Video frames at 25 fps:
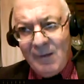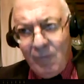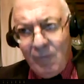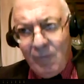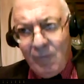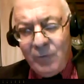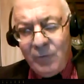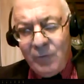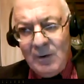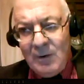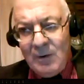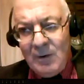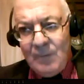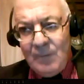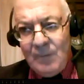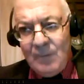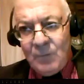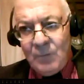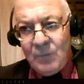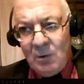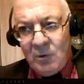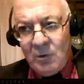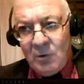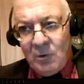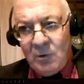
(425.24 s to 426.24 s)
me in
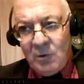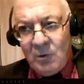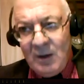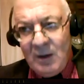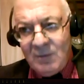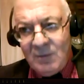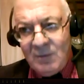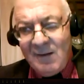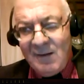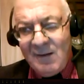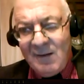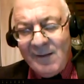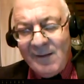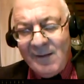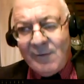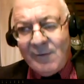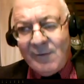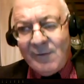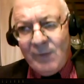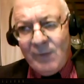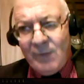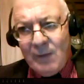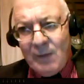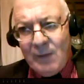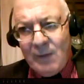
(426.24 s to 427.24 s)
itself, looking at this
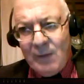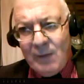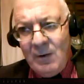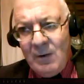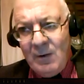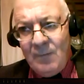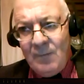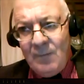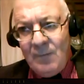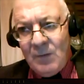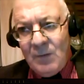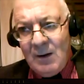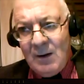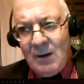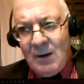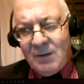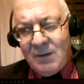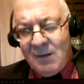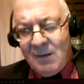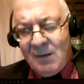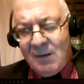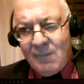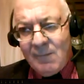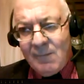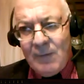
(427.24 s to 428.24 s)
history of how
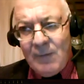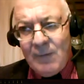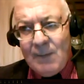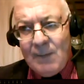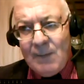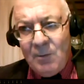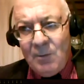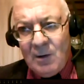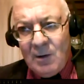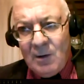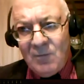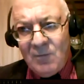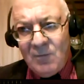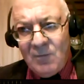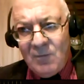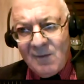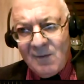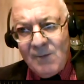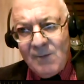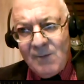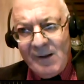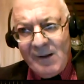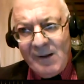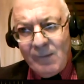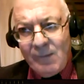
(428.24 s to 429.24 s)
things have happened over the
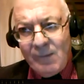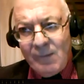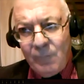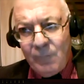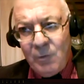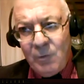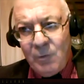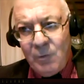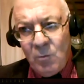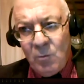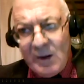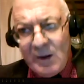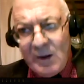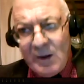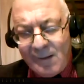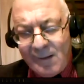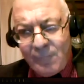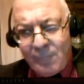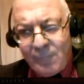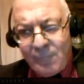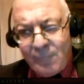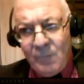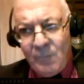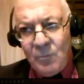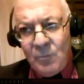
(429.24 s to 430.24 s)
space of a few weeks
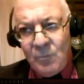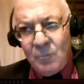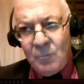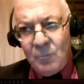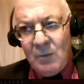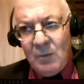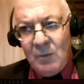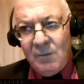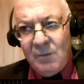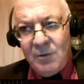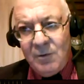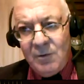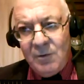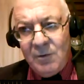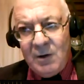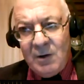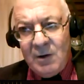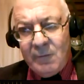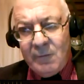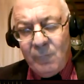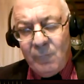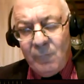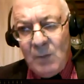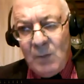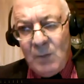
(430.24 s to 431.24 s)
from
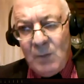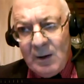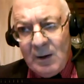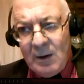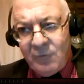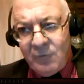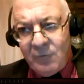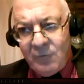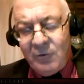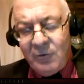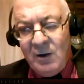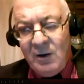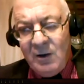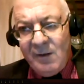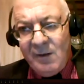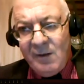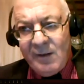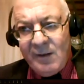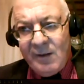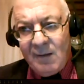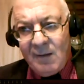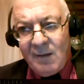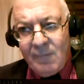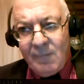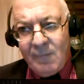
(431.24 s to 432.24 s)
30th of March,
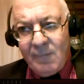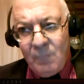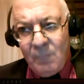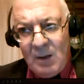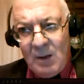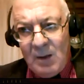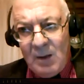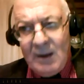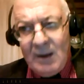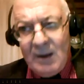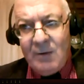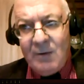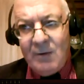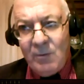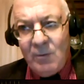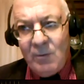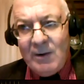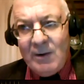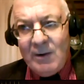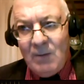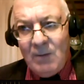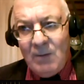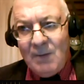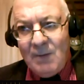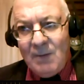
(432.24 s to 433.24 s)
6th of May,
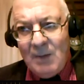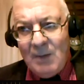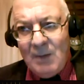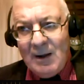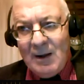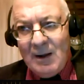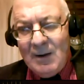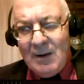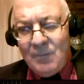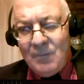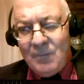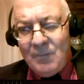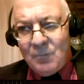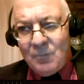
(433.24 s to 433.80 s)
21 May.